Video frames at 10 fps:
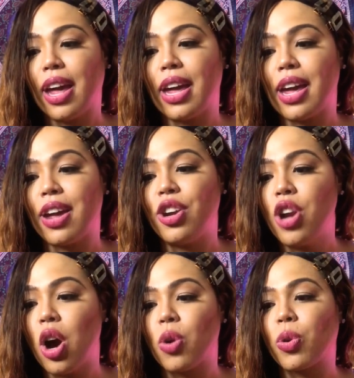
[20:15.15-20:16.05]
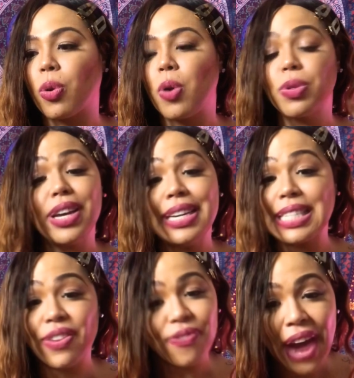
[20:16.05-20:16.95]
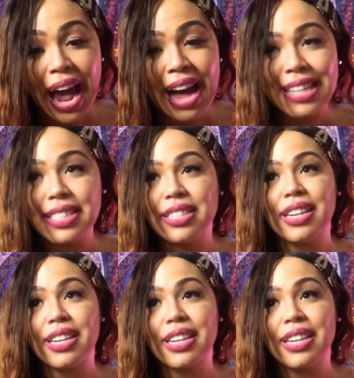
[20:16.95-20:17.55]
And no, growth isn't fast.